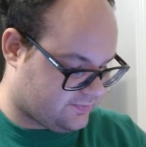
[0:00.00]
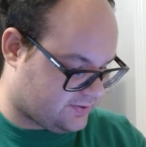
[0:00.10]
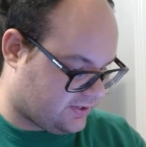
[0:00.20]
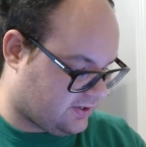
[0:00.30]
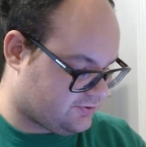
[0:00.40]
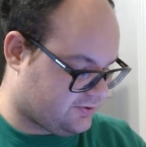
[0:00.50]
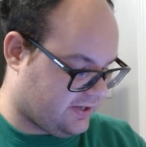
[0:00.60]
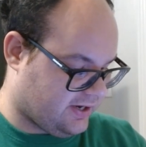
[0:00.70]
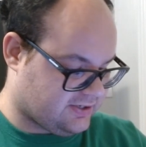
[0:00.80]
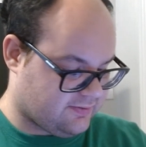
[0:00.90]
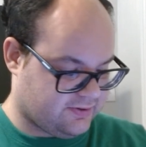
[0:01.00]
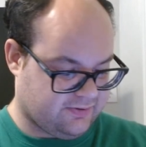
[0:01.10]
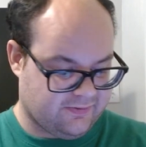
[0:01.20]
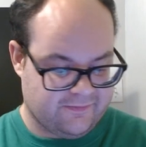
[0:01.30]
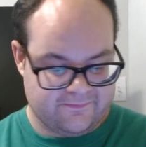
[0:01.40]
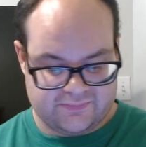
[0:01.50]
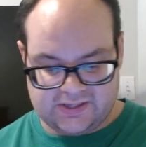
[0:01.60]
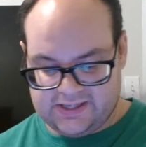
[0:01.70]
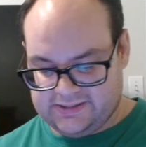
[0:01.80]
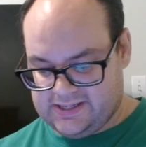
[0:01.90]
represent the country that adopted you
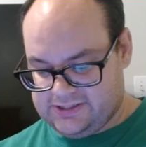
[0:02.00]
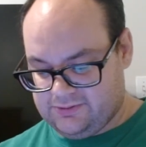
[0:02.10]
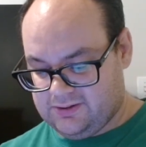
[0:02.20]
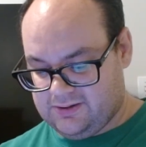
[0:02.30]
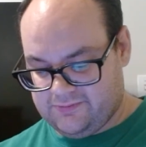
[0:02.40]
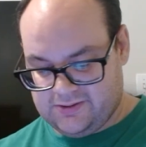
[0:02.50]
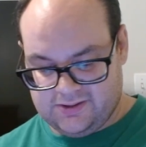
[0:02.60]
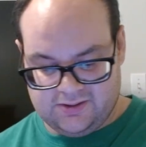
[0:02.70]
and that you love.